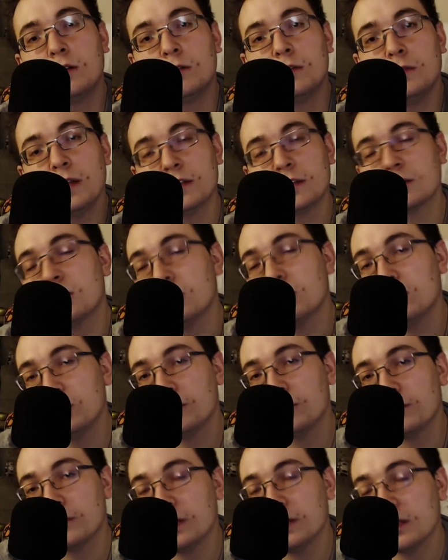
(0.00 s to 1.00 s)
That's going to do
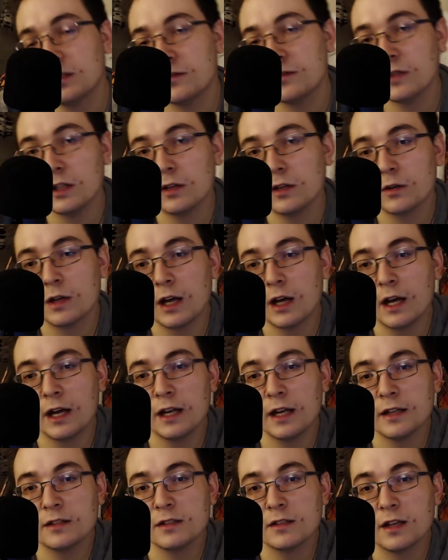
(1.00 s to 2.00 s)
it for this video,
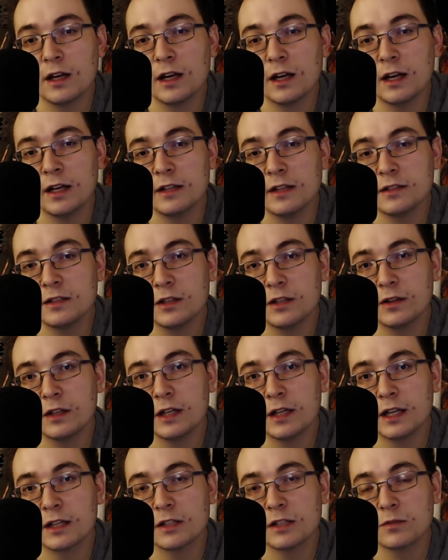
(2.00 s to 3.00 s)
guys. Uh, until the
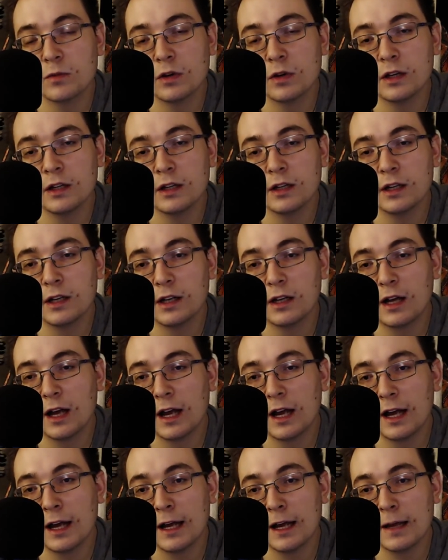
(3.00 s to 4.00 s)
next one,
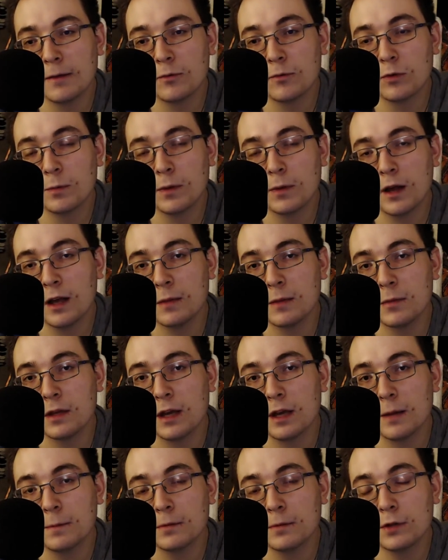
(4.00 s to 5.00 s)
I will probably be
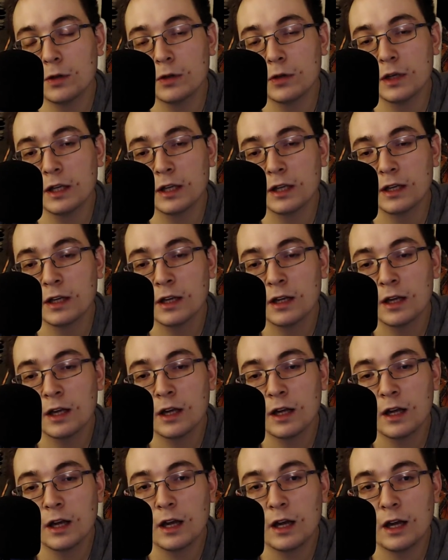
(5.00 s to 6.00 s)
uploading
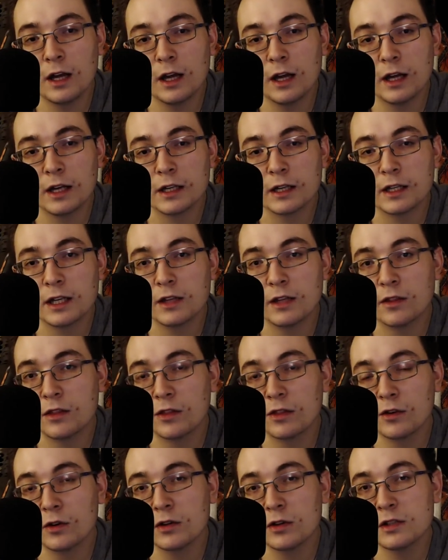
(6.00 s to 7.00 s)
uh, again
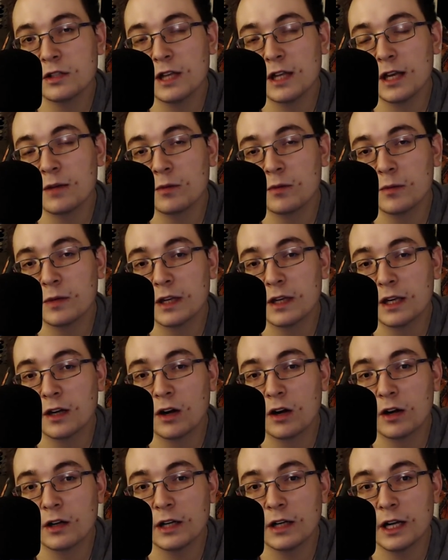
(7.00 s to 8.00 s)
Thursday when we get
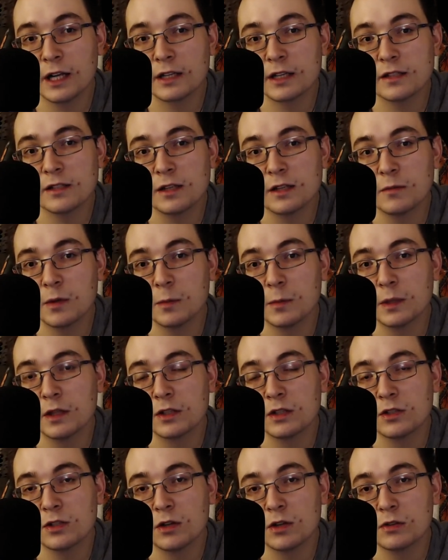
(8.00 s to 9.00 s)
our next MLB The
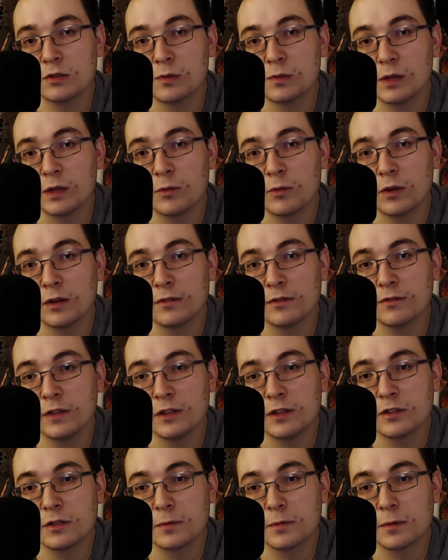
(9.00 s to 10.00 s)
Show 21
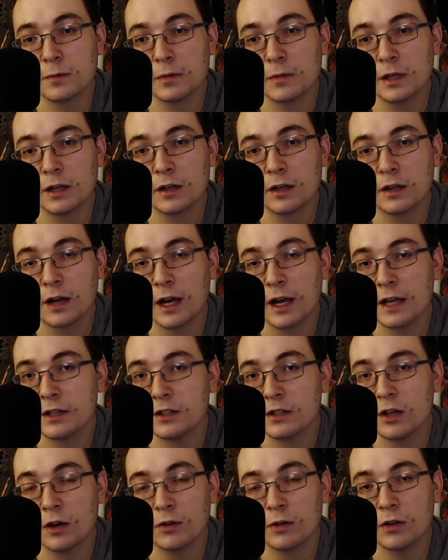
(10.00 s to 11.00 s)
feature premiere. I
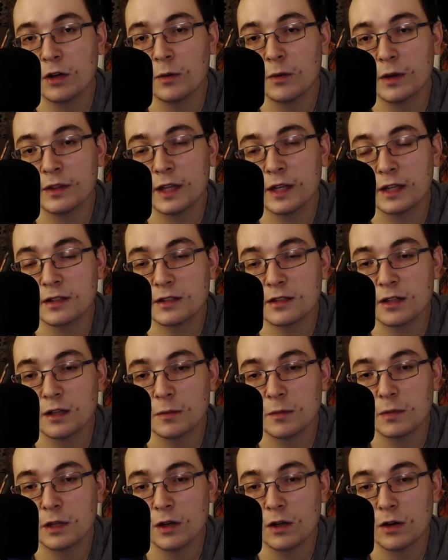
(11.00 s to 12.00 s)
don't know what that's going to
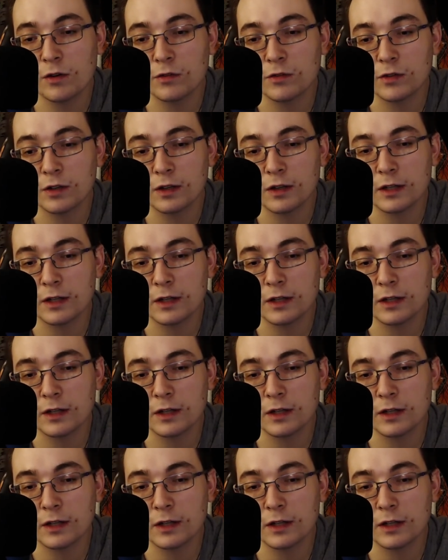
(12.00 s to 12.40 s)
be over.